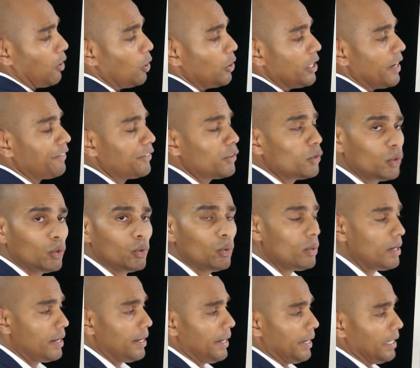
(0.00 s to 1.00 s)
All you have to
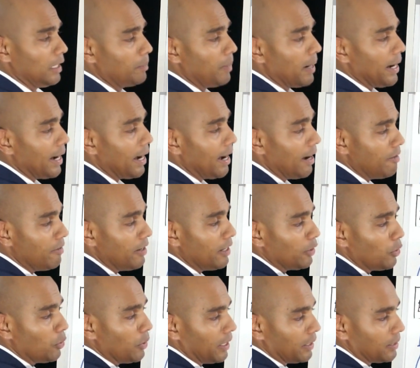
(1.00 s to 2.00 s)
do is buy
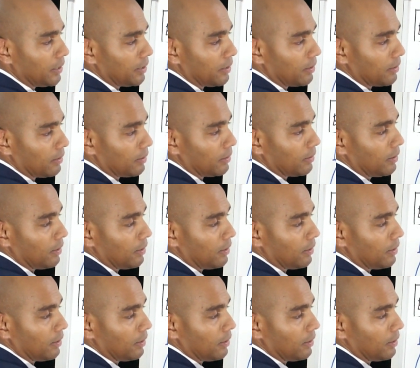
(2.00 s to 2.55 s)
100 units.